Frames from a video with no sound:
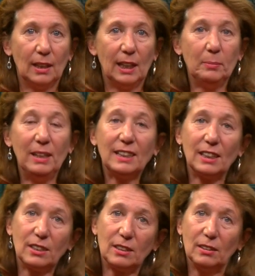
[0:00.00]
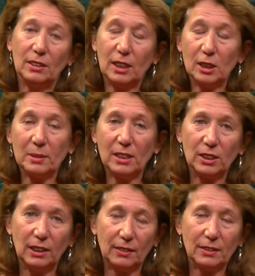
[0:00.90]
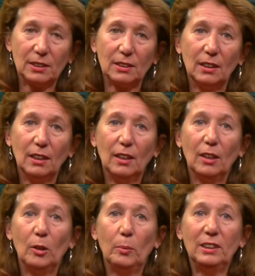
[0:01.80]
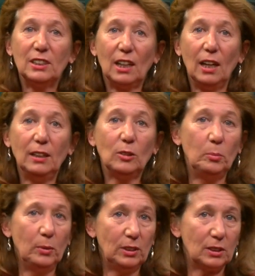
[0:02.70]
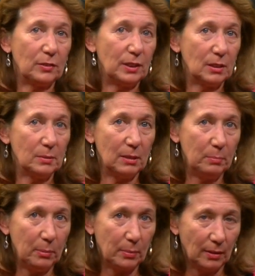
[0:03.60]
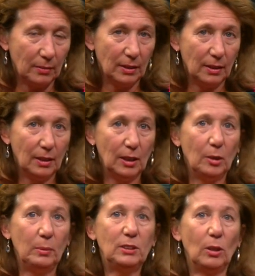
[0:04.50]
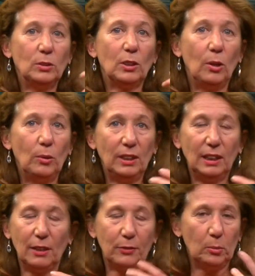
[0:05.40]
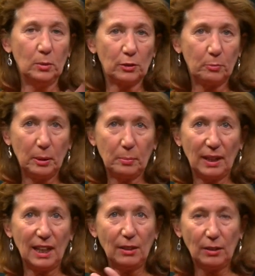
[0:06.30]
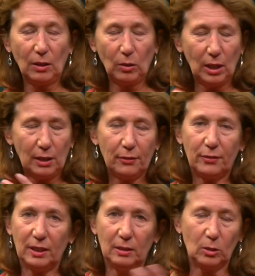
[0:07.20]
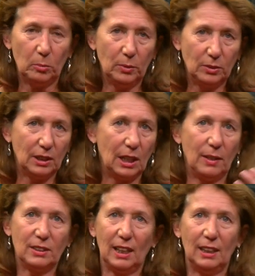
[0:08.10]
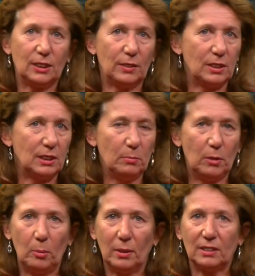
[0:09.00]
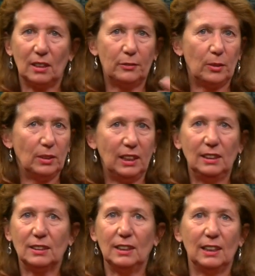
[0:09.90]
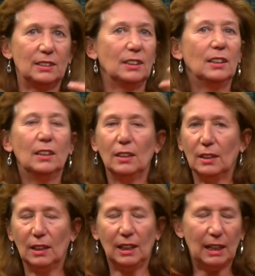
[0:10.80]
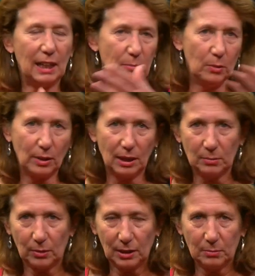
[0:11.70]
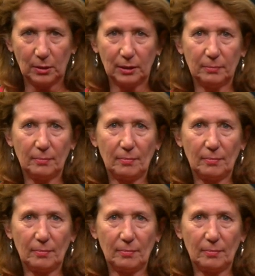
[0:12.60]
It means as systems engineers, we design communities of systems and people. We don't only have communities of people. Every community now has electricity, mobile telephone, internet, and more and more and more.